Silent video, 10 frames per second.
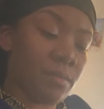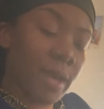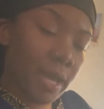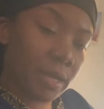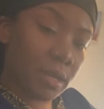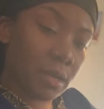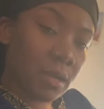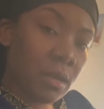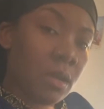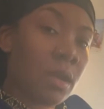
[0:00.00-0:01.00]
magnet.
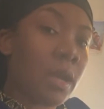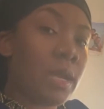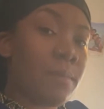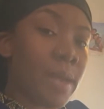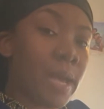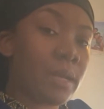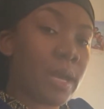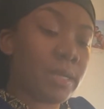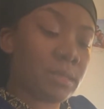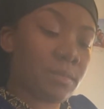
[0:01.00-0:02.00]
And a magnet
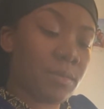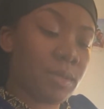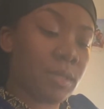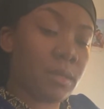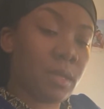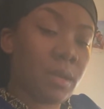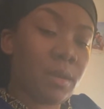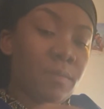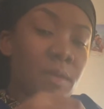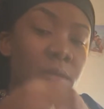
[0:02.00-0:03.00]
has to be with the
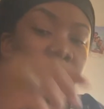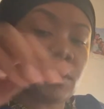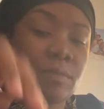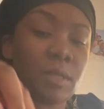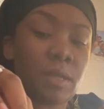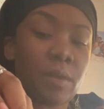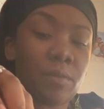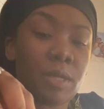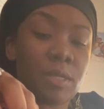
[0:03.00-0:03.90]
theme that's something that we